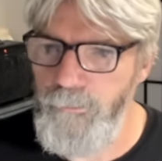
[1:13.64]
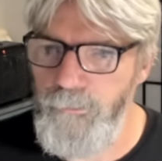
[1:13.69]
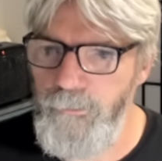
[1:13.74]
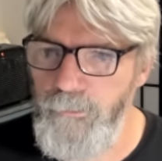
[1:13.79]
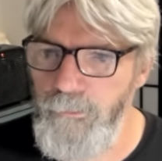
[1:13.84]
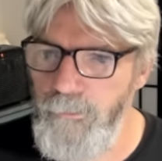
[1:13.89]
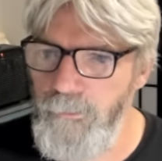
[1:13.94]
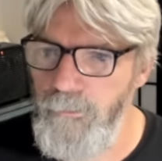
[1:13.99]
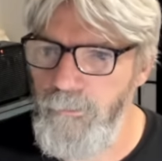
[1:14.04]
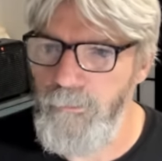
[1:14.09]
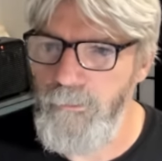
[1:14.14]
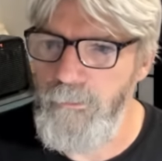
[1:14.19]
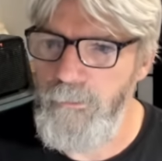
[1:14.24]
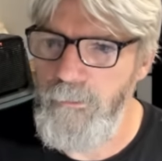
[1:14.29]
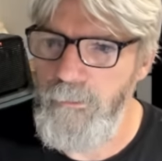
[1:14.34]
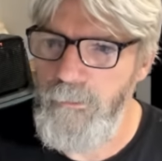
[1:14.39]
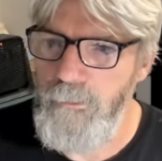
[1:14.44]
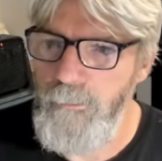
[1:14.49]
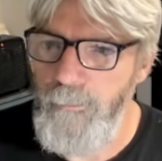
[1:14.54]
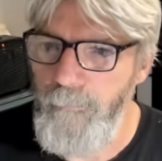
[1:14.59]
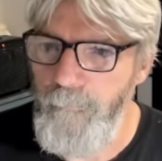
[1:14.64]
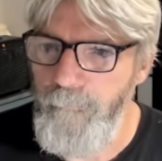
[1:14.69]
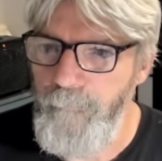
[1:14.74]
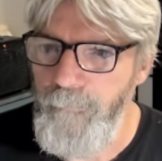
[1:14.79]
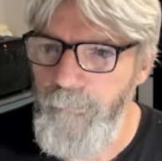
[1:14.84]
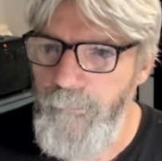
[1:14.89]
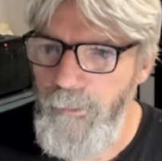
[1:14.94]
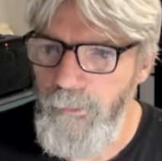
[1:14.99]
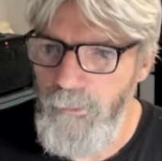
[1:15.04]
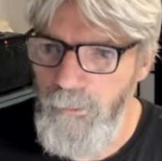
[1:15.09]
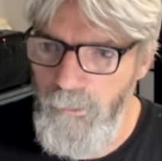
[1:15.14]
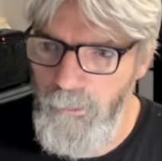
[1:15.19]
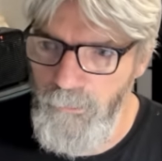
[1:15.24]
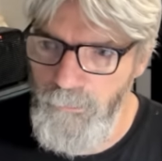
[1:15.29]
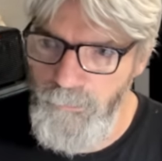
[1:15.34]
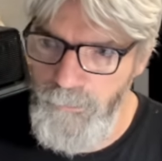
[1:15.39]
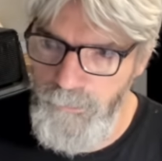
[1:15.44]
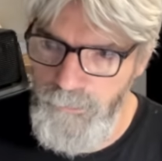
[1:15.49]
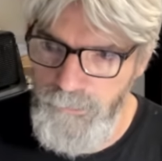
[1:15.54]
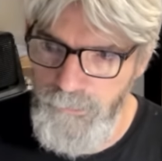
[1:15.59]
to you called
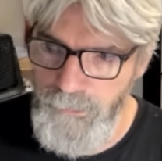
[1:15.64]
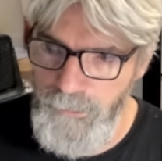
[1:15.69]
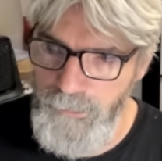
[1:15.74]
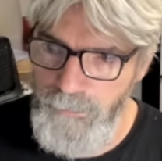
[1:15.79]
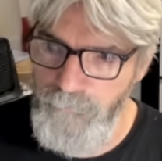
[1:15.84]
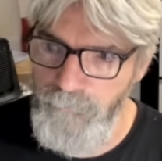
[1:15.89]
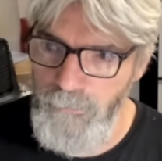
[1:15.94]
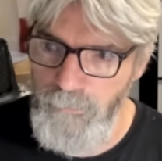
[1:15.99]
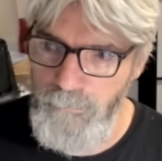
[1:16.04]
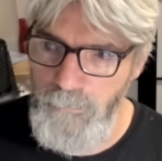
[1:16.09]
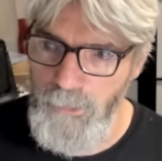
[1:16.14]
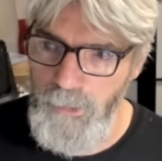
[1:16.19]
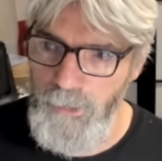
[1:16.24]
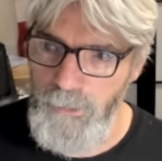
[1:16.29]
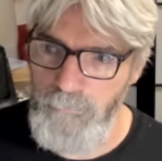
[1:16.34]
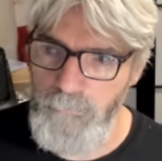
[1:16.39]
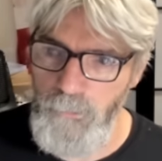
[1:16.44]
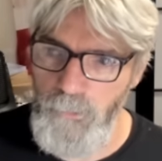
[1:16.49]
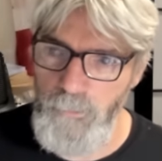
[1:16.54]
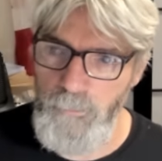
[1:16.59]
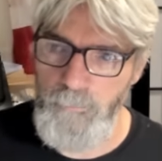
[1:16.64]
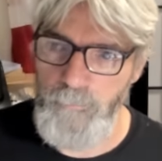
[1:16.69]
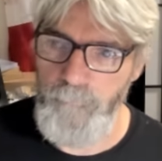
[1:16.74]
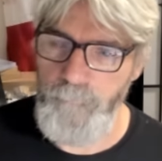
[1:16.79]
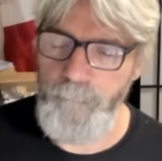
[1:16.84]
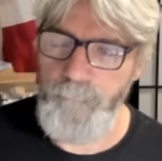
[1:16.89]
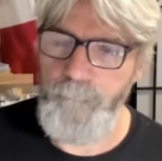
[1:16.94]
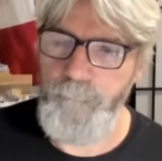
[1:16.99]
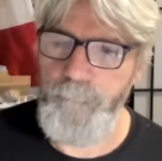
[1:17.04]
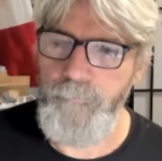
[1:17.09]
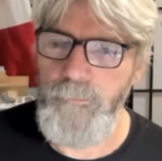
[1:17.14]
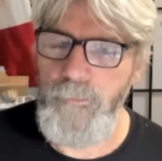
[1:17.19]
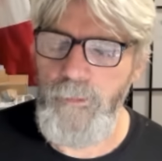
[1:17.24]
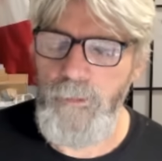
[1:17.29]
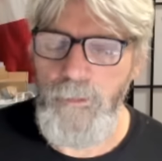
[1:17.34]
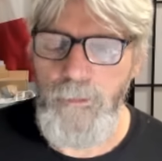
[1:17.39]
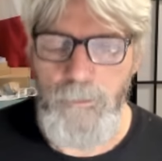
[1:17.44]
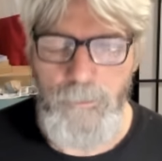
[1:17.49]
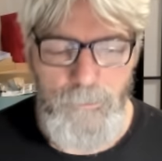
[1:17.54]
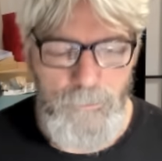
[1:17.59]
the Geneva Bible.
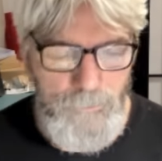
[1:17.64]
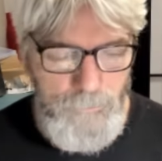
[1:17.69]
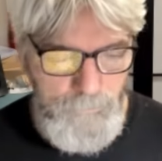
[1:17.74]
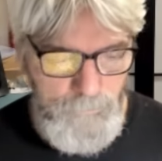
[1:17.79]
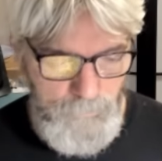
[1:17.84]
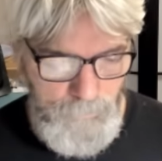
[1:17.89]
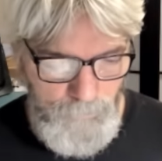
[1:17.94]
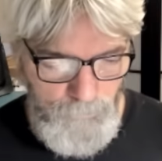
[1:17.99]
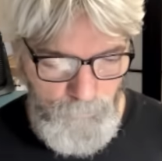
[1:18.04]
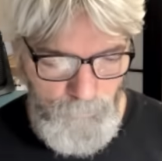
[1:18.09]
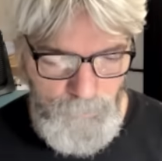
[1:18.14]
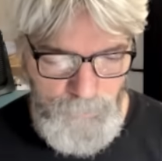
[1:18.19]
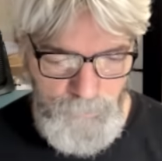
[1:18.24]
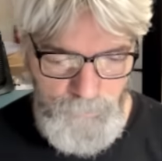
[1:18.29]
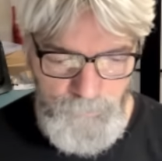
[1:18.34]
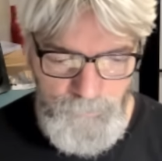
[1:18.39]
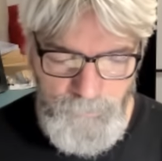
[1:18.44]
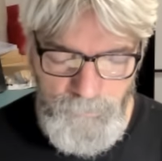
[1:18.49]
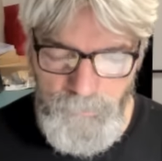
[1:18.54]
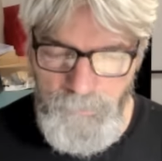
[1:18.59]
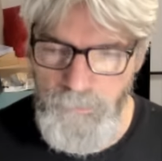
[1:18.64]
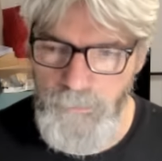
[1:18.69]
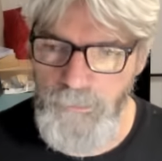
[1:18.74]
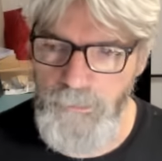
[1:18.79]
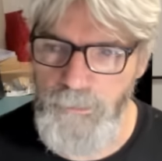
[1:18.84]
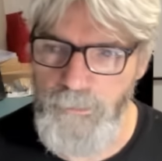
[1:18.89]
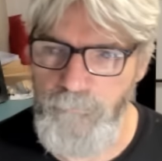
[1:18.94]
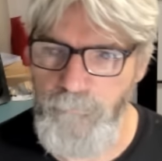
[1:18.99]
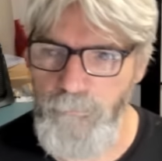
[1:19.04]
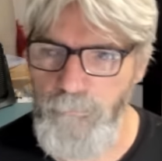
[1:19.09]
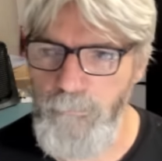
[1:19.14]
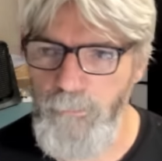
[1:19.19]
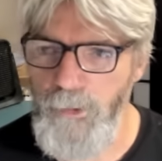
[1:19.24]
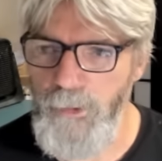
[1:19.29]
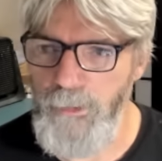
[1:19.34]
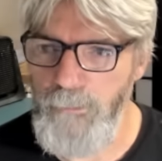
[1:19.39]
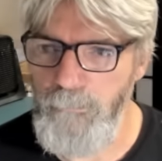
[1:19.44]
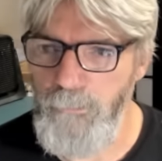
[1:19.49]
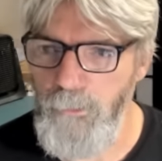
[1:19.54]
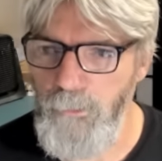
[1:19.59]
Now, what is the Geneva
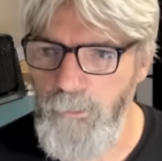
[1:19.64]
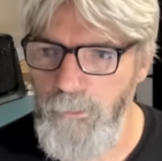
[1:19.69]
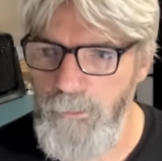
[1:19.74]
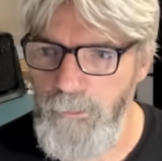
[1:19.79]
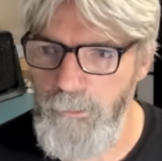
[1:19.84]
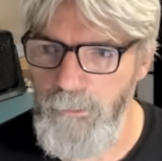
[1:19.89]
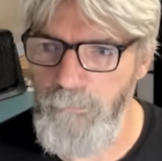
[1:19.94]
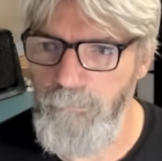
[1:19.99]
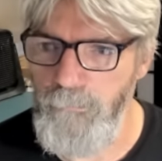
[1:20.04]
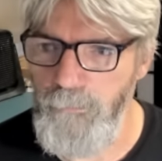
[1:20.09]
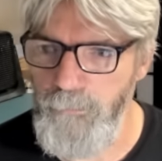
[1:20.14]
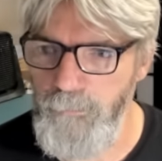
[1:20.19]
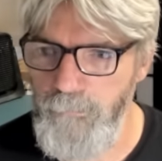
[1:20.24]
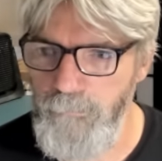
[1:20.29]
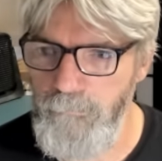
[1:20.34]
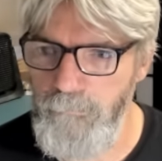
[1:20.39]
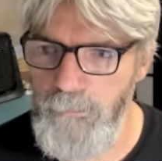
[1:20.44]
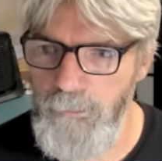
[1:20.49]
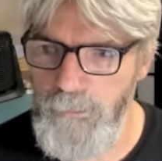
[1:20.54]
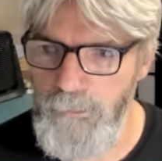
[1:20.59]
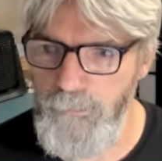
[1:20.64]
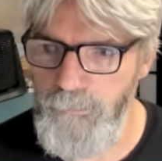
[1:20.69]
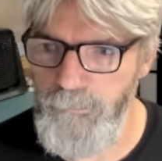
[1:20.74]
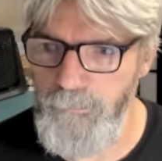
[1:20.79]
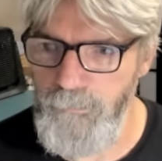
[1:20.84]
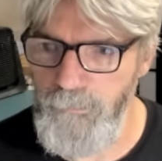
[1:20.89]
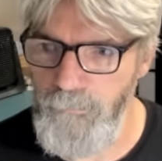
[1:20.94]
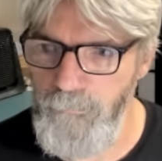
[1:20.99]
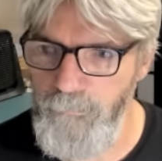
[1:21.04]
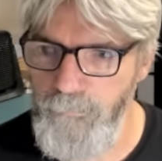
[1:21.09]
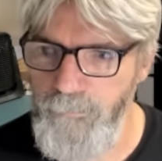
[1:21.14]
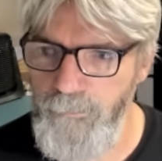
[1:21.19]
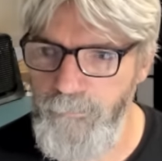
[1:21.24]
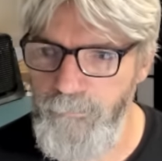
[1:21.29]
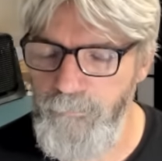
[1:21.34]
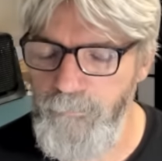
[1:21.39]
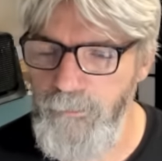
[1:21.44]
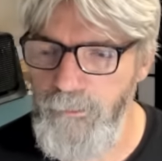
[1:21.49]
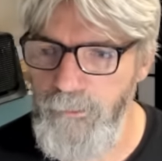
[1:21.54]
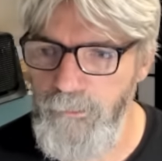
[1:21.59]
Bible? It was released in
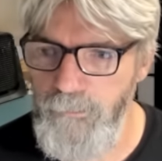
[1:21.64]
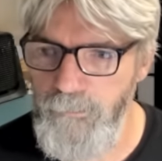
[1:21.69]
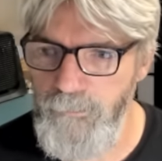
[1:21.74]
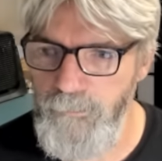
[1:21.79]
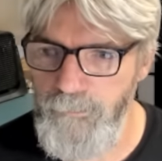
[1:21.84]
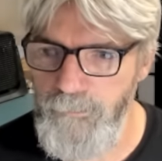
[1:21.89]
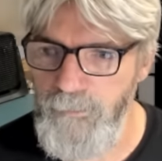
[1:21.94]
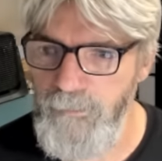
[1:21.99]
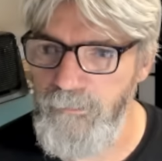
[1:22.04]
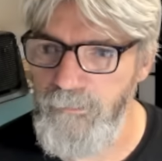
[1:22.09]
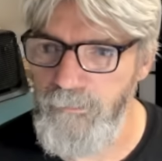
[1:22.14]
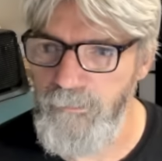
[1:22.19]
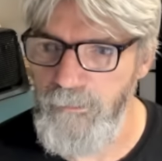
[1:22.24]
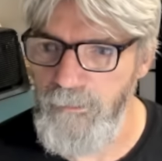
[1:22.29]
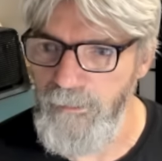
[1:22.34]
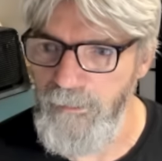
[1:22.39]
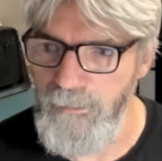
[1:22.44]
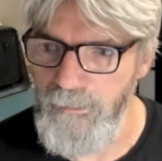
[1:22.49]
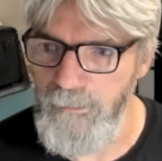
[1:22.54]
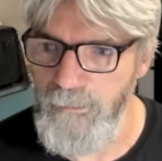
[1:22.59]
1560